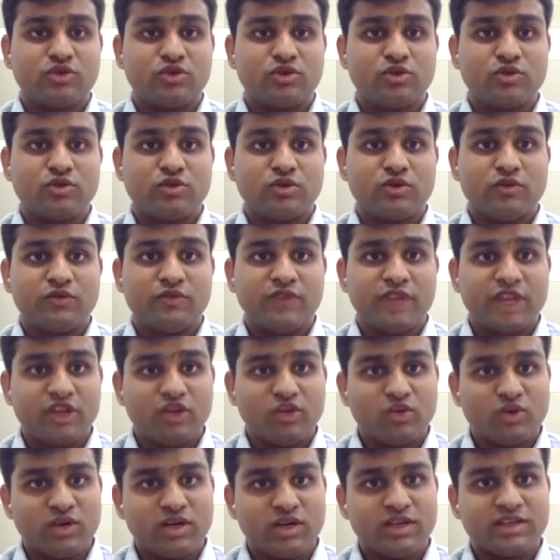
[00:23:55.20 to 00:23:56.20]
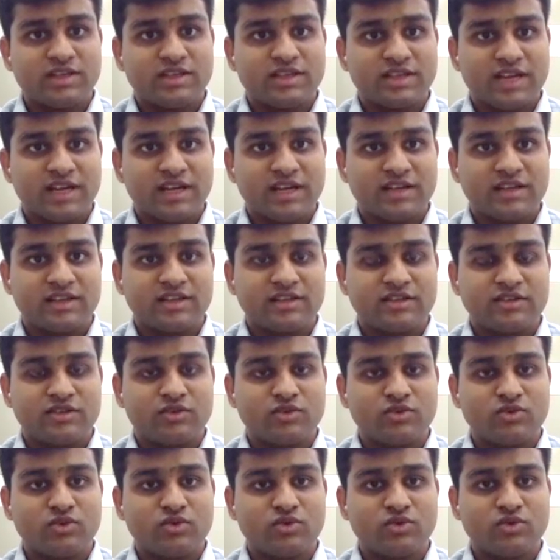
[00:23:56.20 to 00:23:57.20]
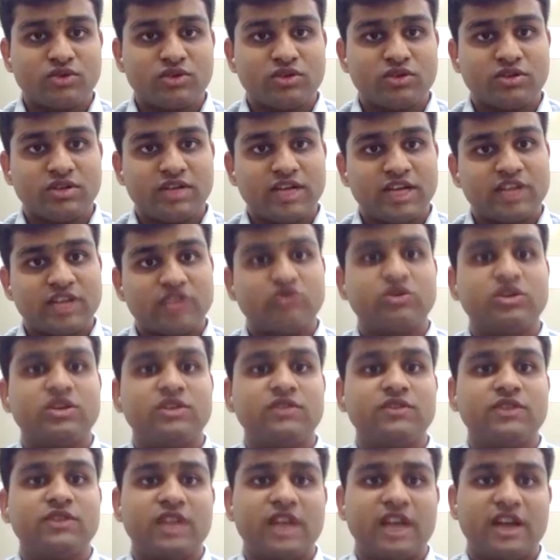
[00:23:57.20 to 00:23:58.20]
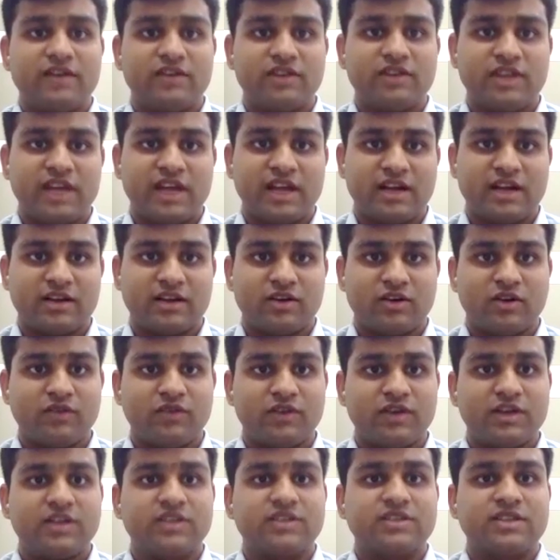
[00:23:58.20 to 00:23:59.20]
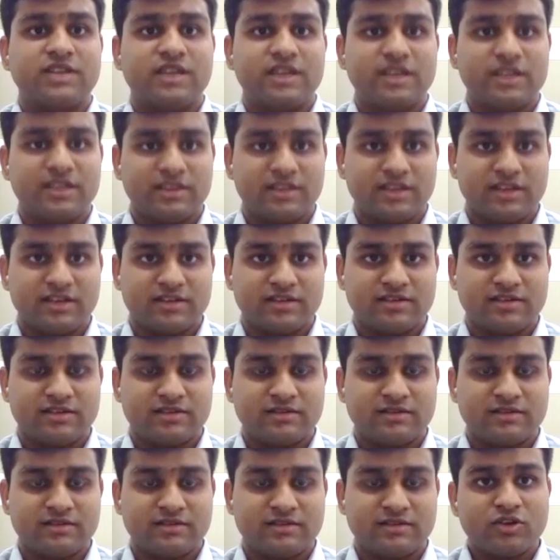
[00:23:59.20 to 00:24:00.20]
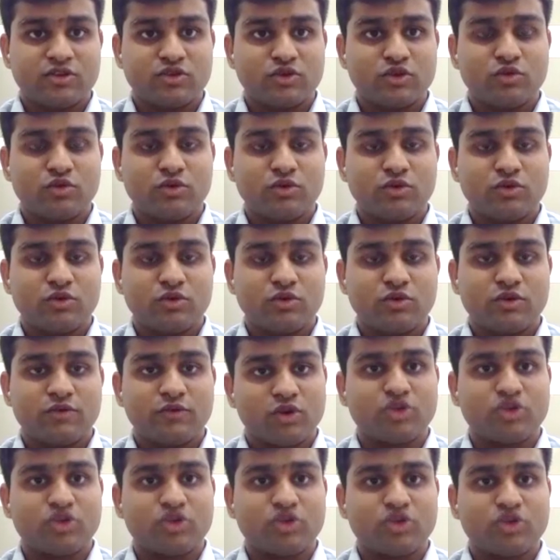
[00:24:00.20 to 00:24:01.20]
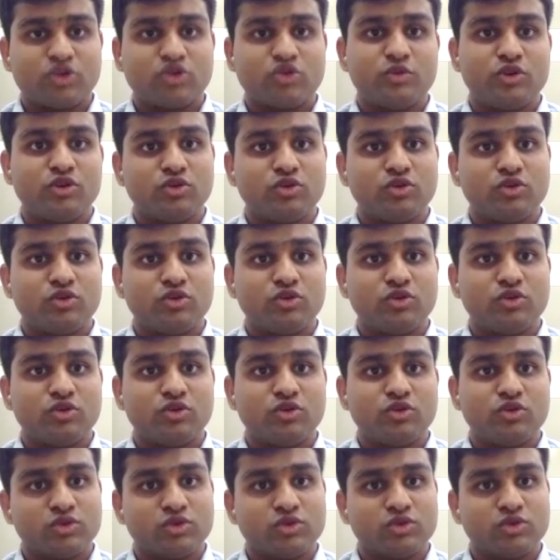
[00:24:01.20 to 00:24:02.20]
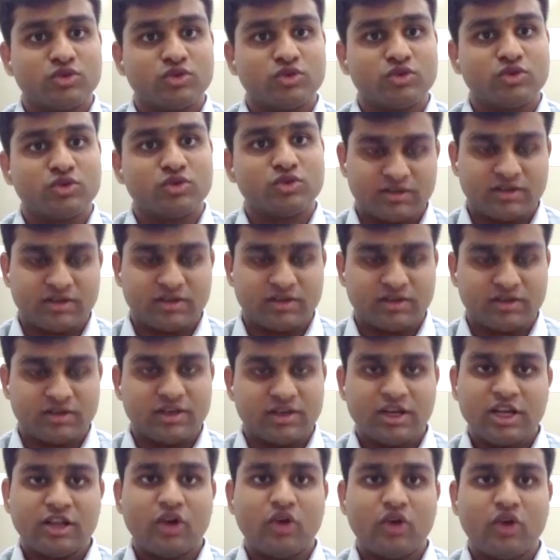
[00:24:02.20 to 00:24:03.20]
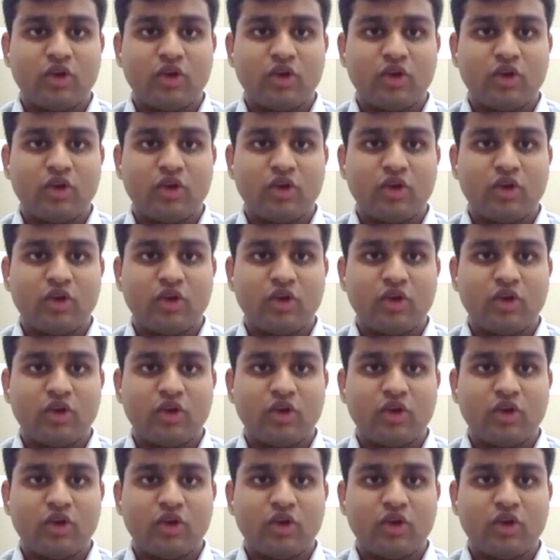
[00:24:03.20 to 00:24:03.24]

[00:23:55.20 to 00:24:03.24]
So when you understand this, you naturally will have a knack of understanding things. So focus should be on those 60 questions.